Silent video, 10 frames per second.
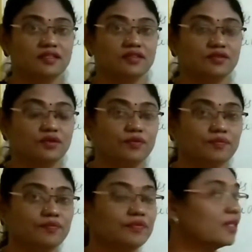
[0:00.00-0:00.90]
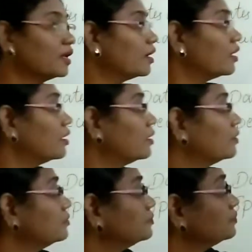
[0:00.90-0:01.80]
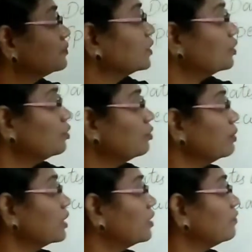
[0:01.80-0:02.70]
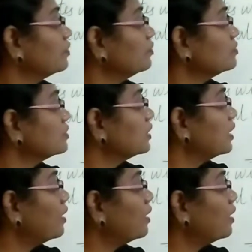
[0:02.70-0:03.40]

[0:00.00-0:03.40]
So, don't be confused.